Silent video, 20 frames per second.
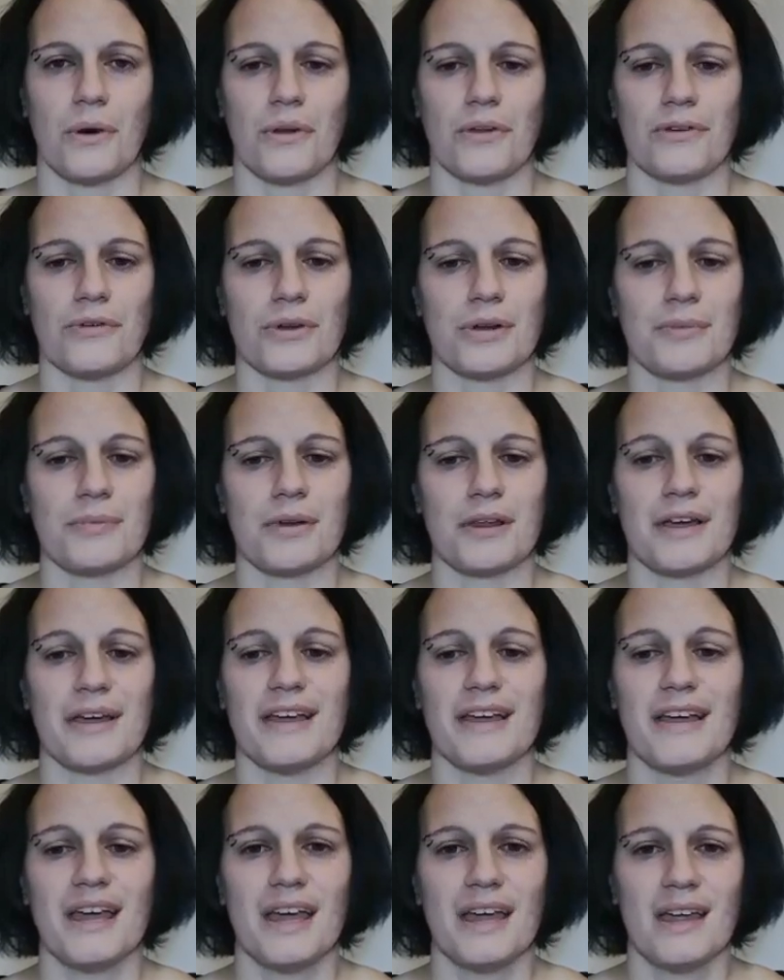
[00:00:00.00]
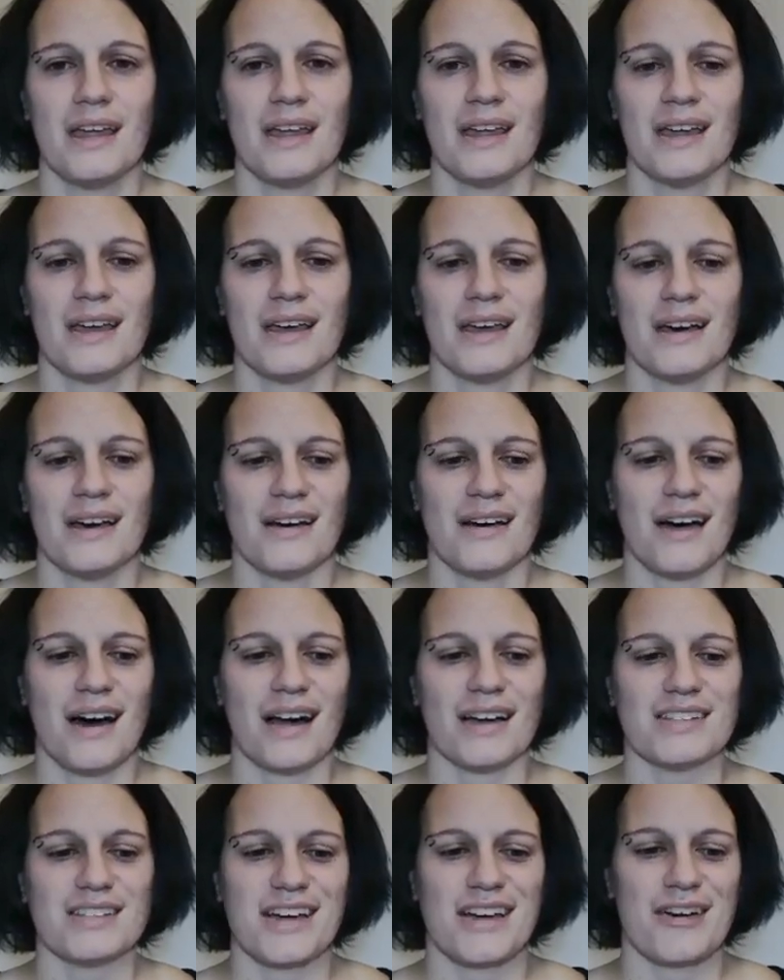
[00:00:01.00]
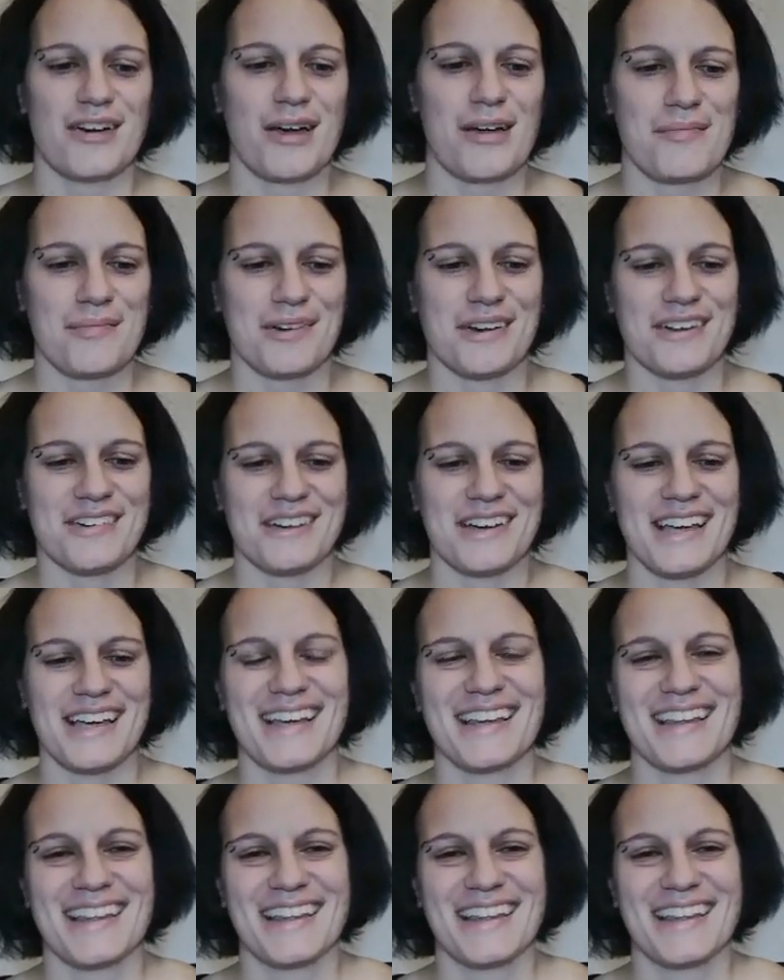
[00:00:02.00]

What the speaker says: on the replay, hi Sarah, by the way,